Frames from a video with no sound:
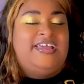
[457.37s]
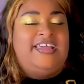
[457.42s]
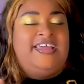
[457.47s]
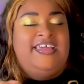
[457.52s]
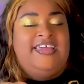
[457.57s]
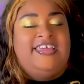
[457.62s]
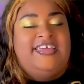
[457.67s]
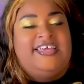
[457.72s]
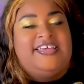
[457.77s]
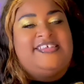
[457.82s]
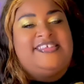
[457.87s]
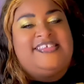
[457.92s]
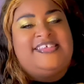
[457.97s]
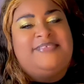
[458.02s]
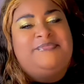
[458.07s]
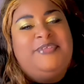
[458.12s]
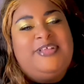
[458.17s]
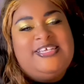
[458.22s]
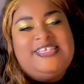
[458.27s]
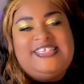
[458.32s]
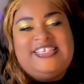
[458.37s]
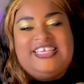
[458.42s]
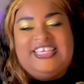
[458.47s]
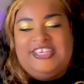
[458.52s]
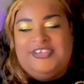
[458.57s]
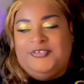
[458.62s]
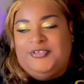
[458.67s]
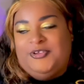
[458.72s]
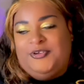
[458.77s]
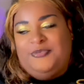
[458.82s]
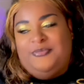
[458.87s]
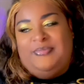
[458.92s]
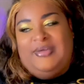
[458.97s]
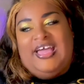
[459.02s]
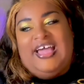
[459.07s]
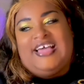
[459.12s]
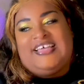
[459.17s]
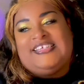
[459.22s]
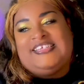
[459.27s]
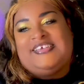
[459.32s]
yes, and plus the cute little
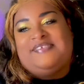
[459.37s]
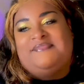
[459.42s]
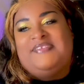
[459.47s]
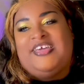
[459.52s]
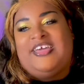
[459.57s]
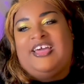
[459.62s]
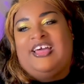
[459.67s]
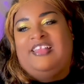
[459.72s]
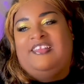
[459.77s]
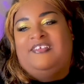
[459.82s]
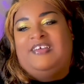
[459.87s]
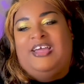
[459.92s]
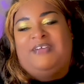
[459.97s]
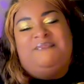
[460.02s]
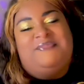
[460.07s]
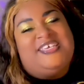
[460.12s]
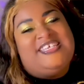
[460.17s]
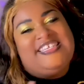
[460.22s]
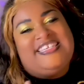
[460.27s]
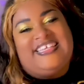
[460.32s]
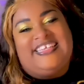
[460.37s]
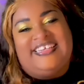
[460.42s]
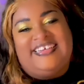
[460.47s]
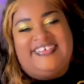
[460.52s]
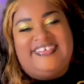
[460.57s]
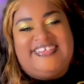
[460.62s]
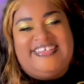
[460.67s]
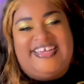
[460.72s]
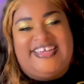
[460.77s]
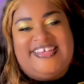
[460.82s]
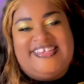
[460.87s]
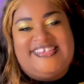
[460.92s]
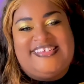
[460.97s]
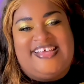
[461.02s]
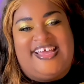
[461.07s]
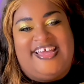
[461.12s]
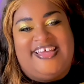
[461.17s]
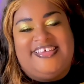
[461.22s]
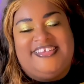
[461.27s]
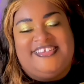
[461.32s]
bags they make. I miss the little
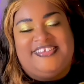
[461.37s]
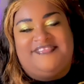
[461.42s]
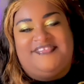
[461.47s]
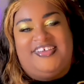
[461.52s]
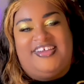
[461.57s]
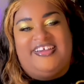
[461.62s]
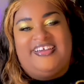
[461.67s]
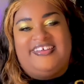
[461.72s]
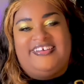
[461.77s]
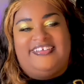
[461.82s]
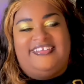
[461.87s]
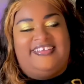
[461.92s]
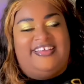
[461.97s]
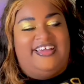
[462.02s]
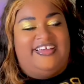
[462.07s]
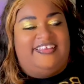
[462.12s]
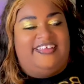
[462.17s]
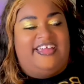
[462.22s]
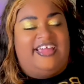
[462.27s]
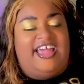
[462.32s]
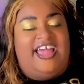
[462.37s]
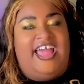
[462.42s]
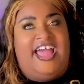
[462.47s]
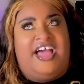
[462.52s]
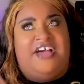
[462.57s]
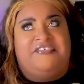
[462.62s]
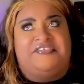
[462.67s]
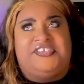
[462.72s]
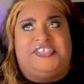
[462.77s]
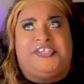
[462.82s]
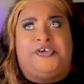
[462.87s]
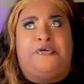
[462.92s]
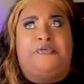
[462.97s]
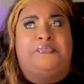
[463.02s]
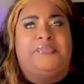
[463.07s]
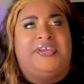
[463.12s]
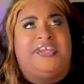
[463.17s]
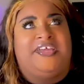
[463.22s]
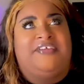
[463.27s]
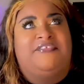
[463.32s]
designs, I'm not gonna lie. Like I have so
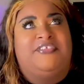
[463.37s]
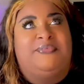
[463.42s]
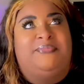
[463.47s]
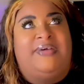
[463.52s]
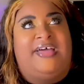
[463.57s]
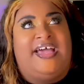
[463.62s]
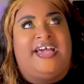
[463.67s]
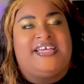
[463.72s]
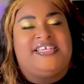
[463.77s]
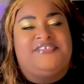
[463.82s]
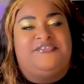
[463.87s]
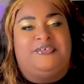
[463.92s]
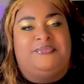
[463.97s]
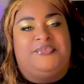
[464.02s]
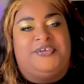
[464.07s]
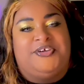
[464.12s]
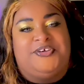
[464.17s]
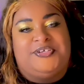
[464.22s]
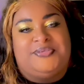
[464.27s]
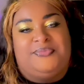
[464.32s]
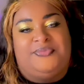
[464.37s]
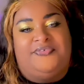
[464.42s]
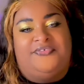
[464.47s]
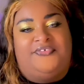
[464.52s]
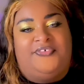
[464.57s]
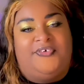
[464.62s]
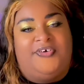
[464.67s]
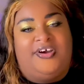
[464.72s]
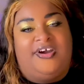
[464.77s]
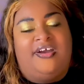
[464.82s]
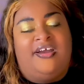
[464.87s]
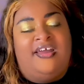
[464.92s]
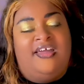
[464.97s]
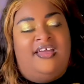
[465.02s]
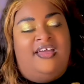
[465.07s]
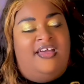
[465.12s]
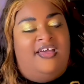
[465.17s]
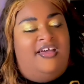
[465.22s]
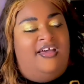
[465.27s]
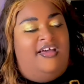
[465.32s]
many of the bags from years before.
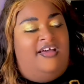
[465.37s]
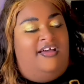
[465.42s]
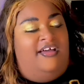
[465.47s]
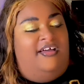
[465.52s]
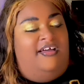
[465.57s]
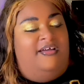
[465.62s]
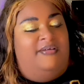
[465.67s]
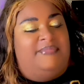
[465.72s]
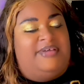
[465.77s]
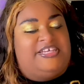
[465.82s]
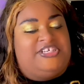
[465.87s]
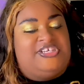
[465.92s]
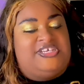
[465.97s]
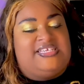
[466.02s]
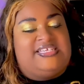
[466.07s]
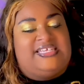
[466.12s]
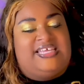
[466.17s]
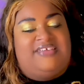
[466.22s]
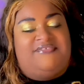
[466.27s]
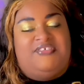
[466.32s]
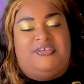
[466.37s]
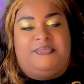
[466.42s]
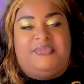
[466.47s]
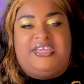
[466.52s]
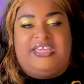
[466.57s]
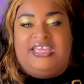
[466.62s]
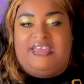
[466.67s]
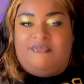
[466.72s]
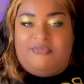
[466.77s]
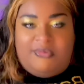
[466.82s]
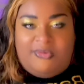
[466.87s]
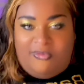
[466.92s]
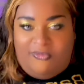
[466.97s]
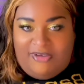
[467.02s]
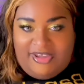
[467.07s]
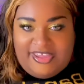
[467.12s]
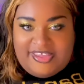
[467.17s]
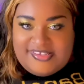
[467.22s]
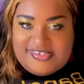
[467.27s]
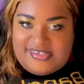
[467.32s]
I just save them and give them
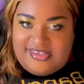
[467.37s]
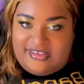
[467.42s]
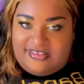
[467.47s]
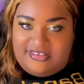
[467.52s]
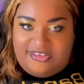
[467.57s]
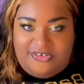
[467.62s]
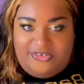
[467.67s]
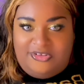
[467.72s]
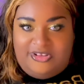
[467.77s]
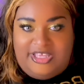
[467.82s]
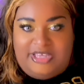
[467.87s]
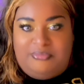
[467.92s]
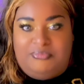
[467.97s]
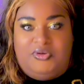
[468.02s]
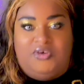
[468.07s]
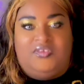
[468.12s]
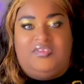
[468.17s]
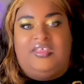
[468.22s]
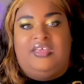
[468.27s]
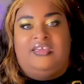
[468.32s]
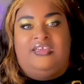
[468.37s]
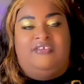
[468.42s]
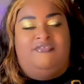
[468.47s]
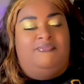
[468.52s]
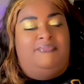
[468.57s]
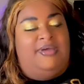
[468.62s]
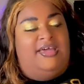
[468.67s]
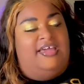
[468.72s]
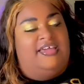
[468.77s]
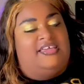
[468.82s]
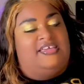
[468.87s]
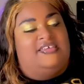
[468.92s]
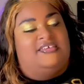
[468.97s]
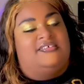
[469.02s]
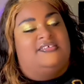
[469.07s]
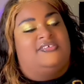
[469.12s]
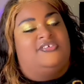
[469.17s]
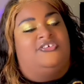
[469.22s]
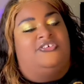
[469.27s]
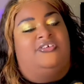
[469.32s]
away as like little like birthday gift
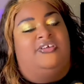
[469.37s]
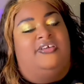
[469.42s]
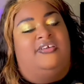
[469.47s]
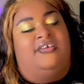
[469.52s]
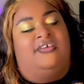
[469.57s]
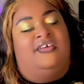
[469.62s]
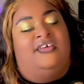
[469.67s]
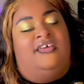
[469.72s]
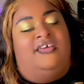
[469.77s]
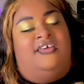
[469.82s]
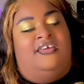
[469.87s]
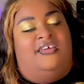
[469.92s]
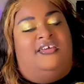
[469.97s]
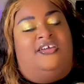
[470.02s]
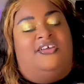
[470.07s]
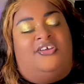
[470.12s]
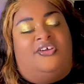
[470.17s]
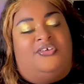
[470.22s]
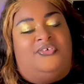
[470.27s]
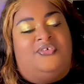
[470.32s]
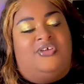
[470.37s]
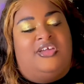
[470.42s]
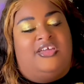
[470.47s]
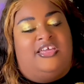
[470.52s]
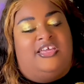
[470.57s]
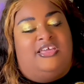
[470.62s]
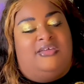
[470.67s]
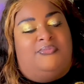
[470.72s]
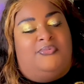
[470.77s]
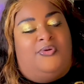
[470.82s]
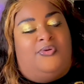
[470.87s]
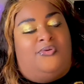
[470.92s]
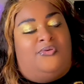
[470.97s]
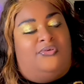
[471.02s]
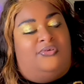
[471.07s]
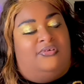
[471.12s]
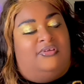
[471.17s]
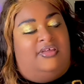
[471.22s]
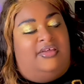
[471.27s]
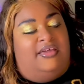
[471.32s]
baggies, or like, you know, you can keep
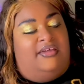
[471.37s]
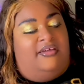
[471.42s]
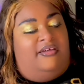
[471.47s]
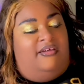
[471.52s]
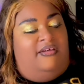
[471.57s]
old like